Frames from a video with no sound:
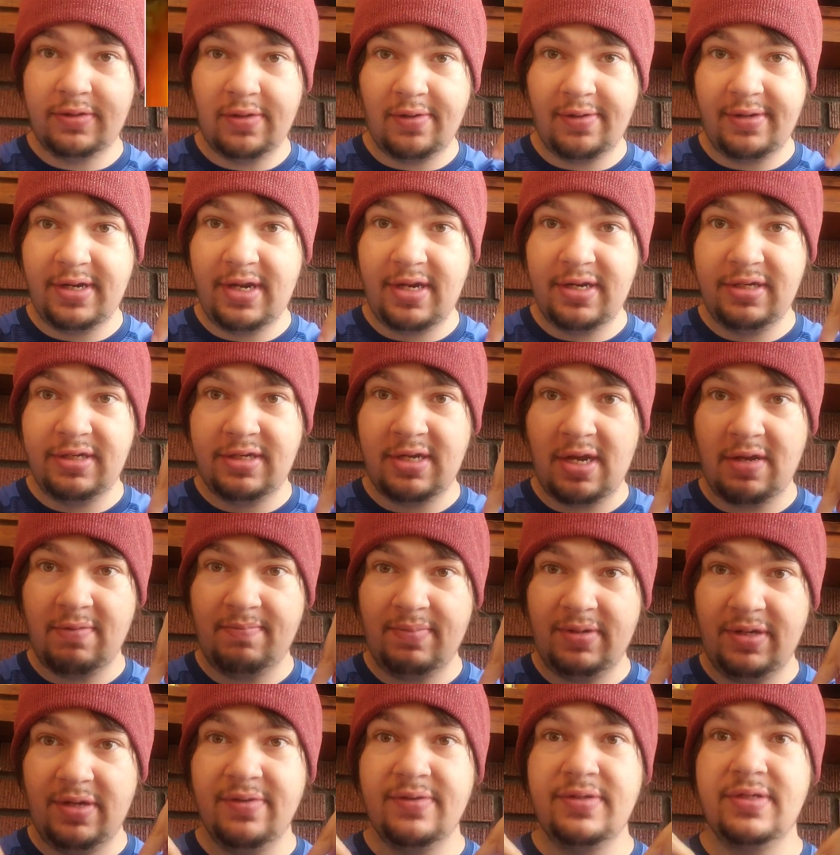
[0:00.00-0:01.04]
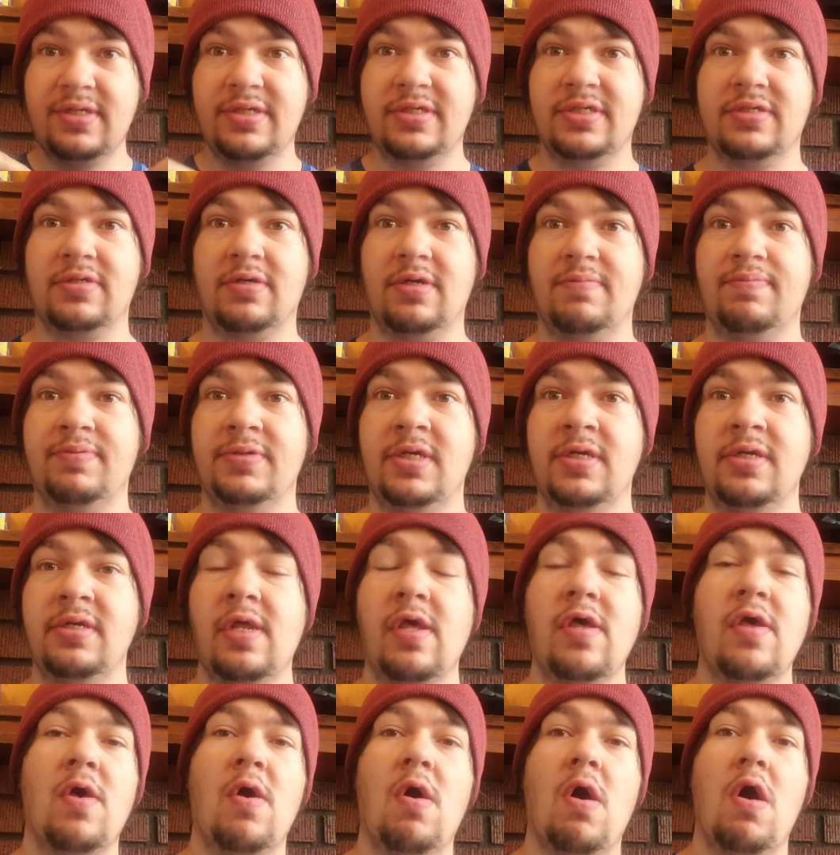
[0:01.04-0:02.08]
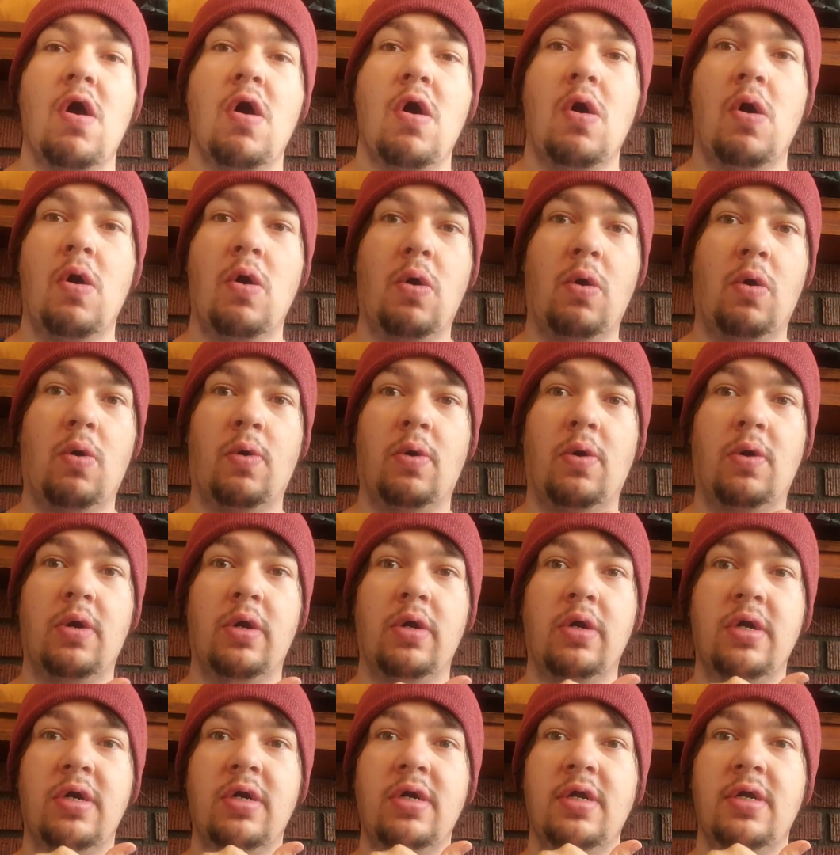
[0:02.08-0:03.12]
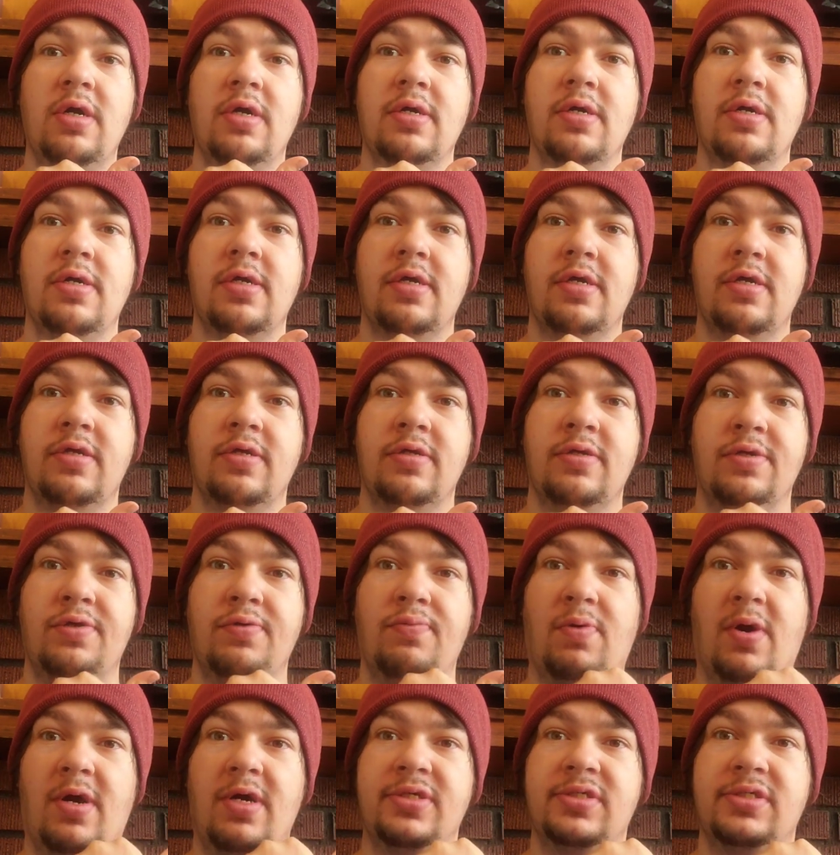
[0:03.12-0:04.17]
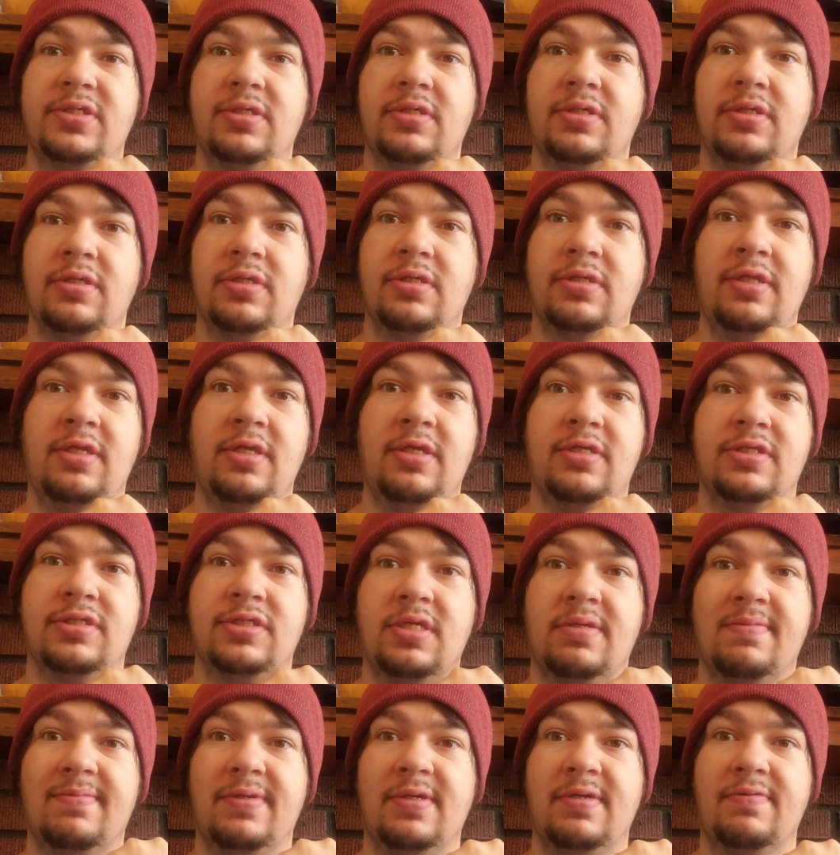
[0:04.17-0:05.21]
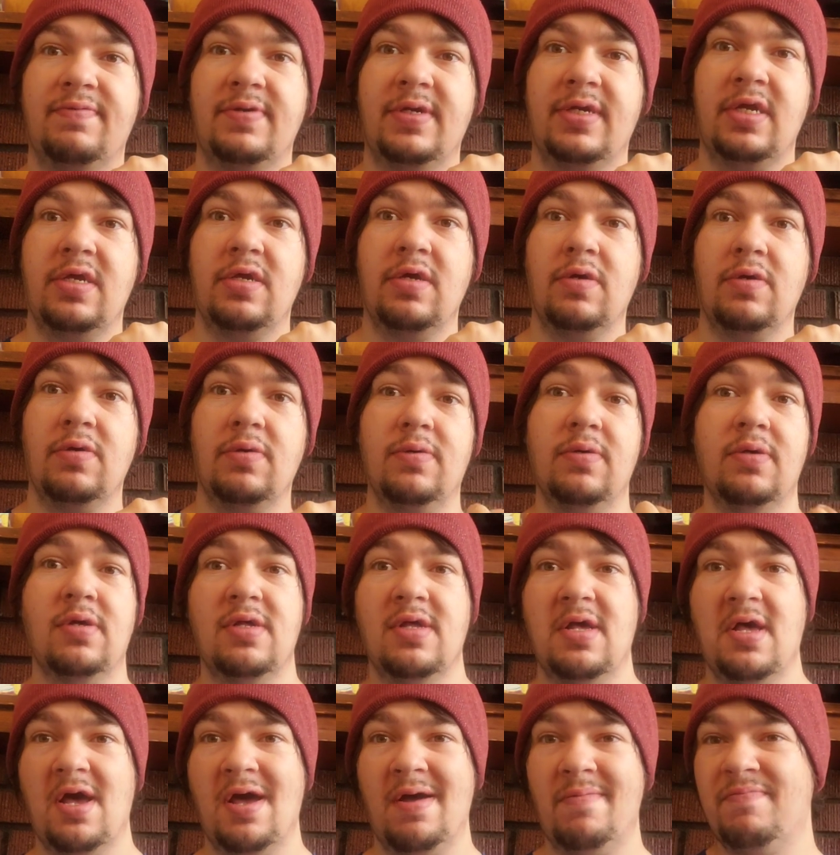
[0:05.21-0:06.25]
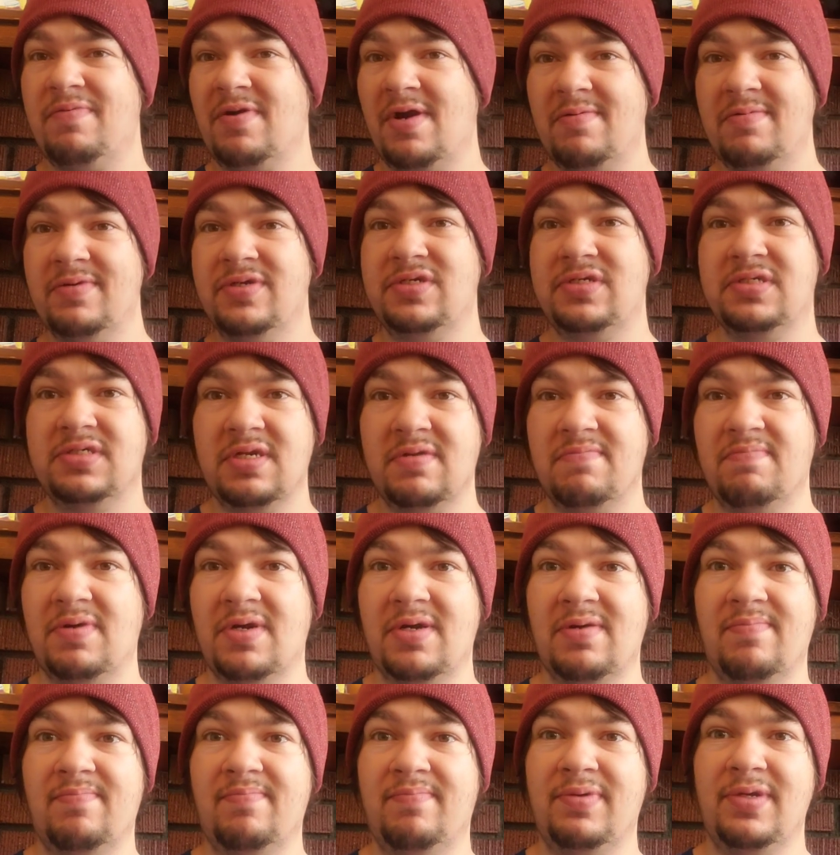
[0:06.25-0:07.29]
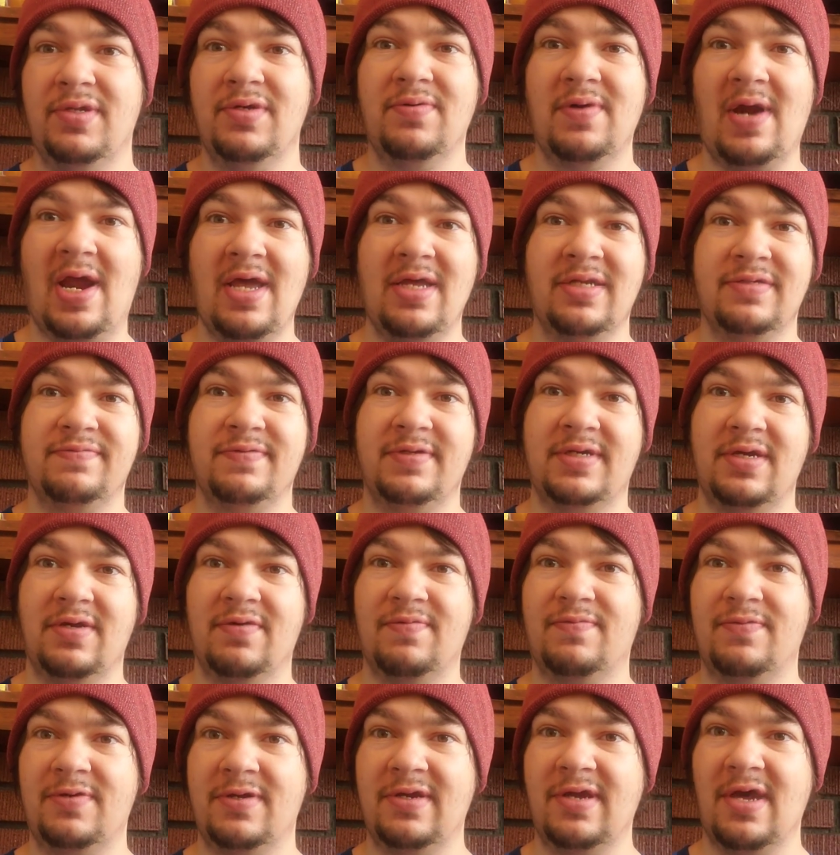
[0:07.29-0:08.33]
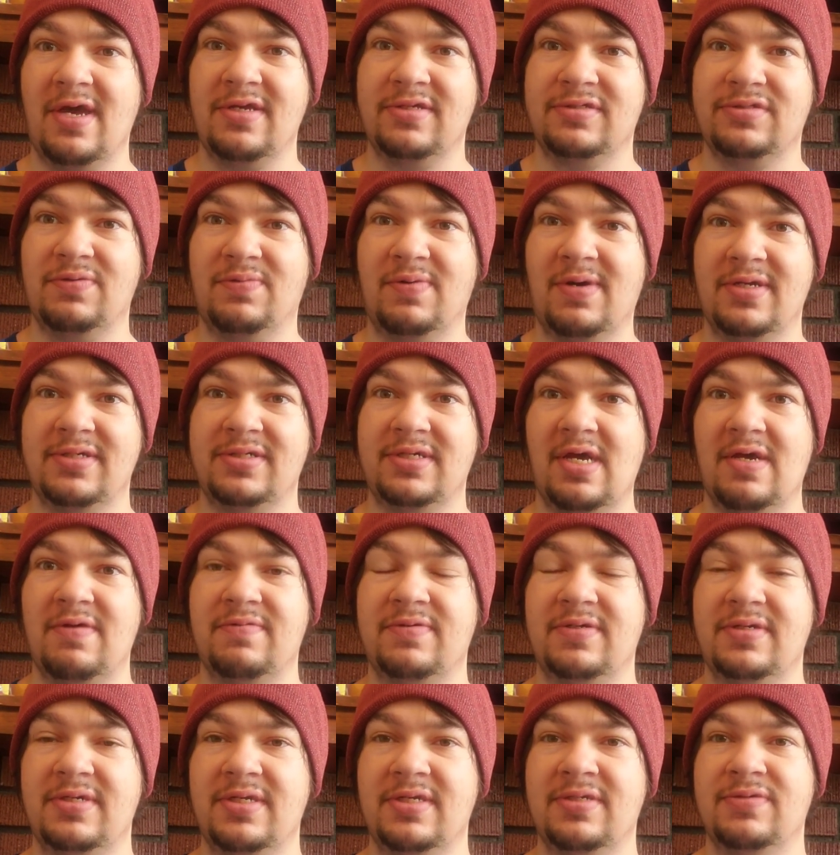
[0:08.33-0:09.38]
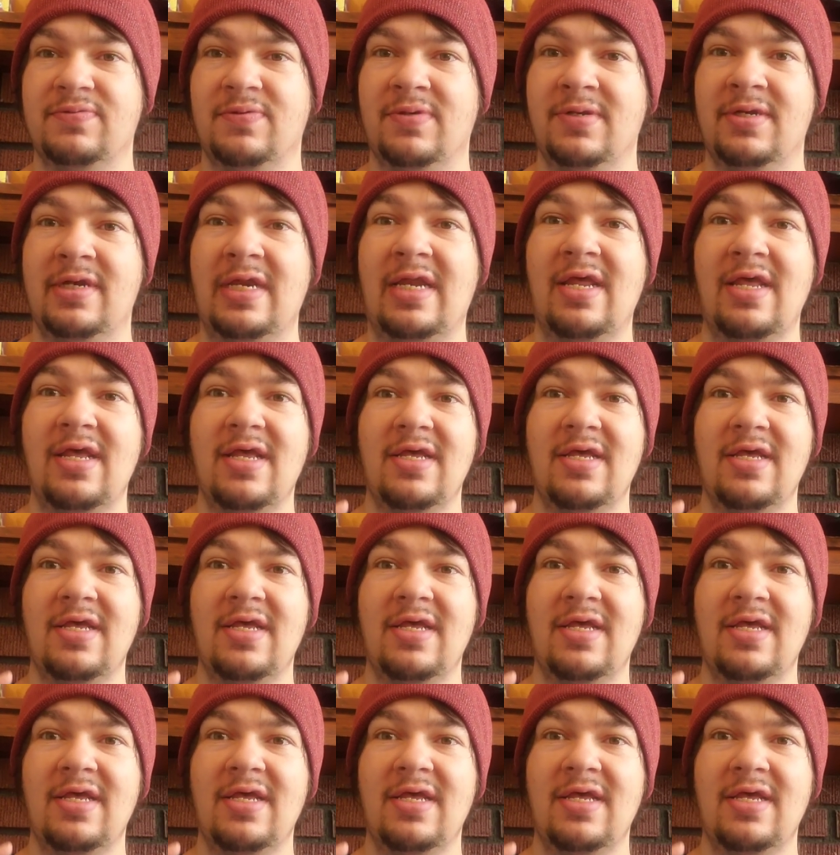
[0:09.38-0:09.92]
donate down below in the description, or you could watch the similar video. I'm probably just gonna put a Blue Raz video for you guys to watch after this one.